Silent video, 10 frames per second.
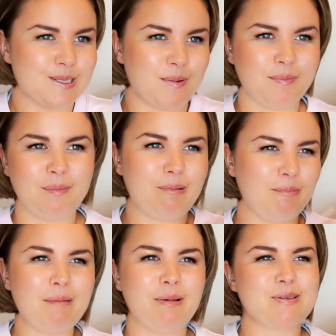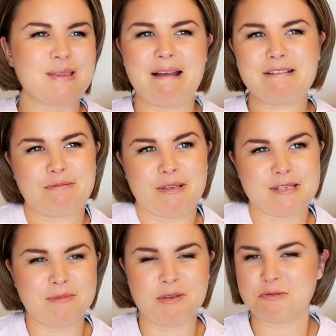but maybe also I just want
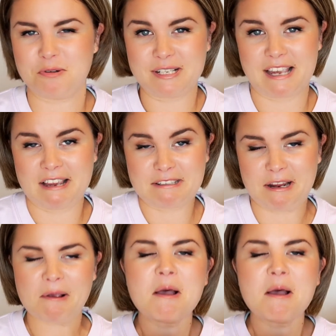some new toys, I don't know.